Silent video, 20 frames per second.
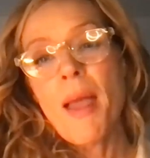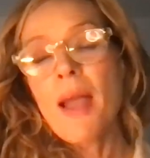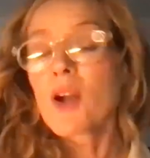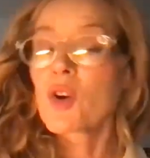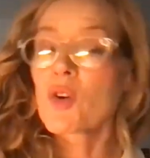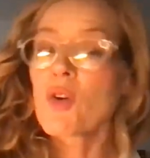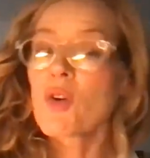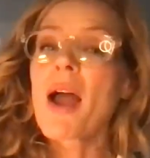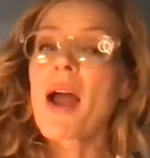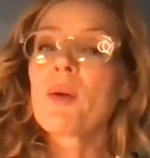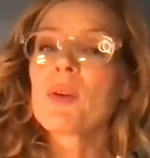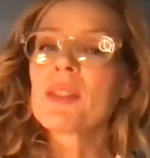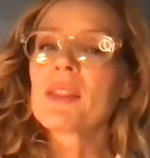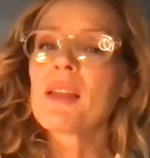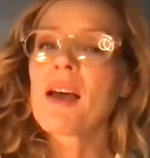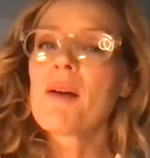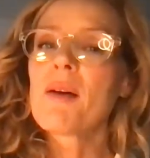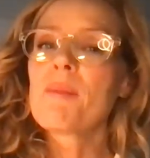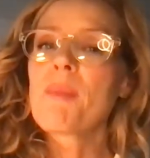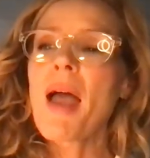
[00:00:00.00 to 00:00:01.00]
and cry with
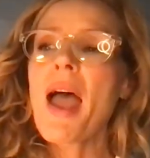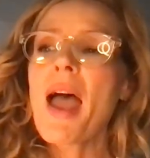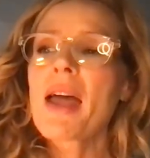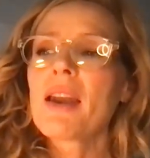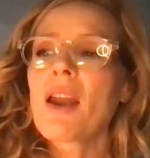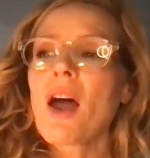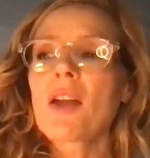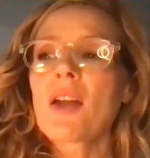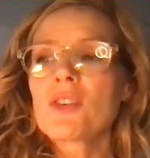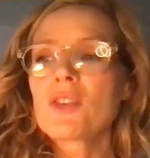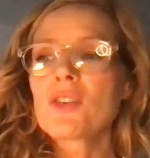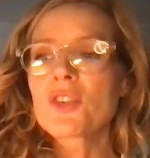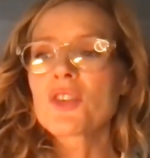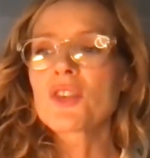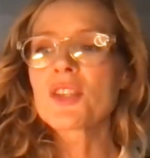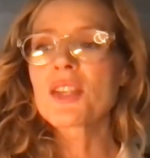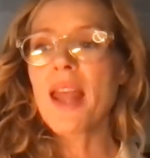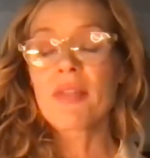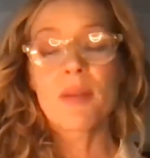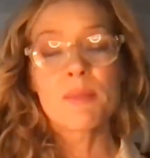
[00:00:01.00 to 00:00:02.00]
them and
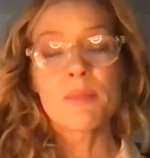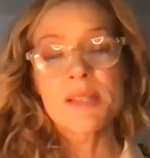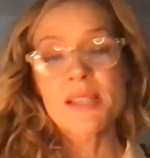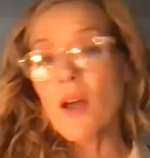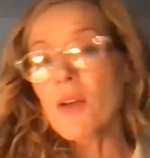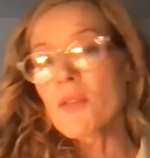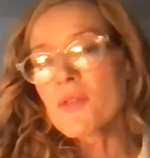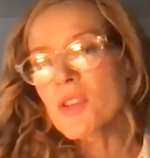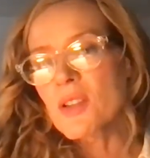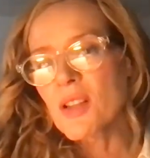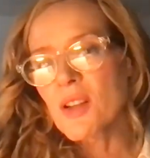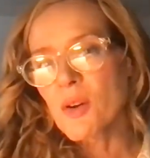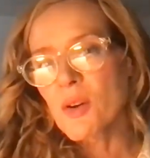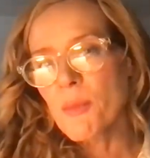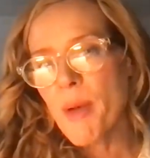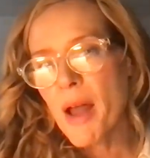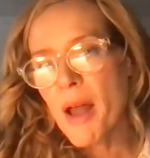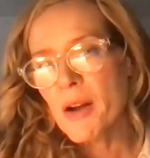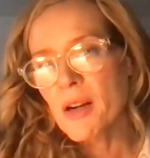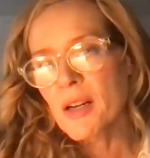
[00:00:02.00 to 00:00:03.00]
understand themselves a
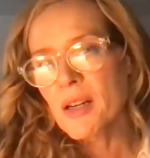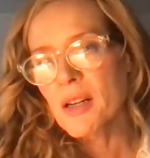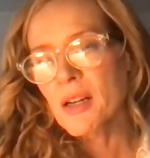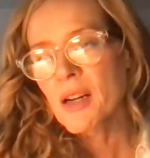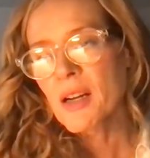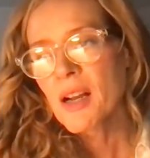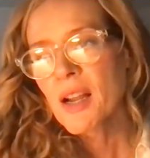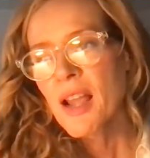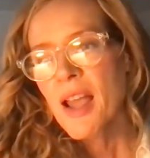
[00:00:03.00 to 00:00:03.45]
little better.